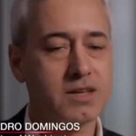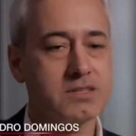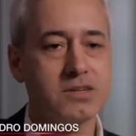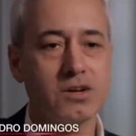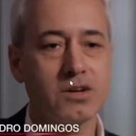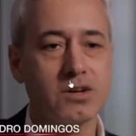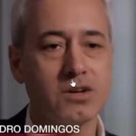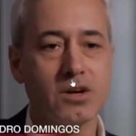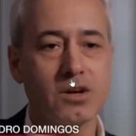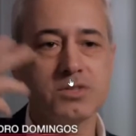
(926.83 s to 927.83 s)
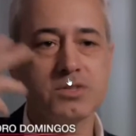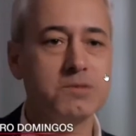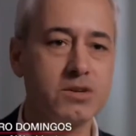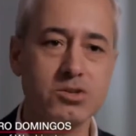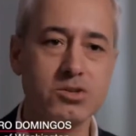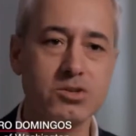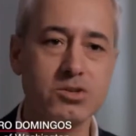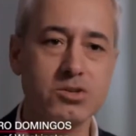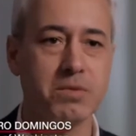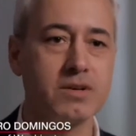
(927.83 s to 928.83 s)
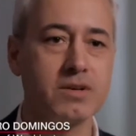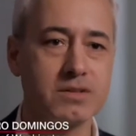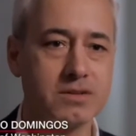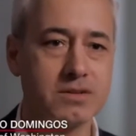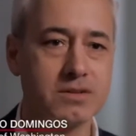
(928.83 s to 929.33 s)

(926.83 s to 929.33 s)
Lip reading: has an almost spiritual component.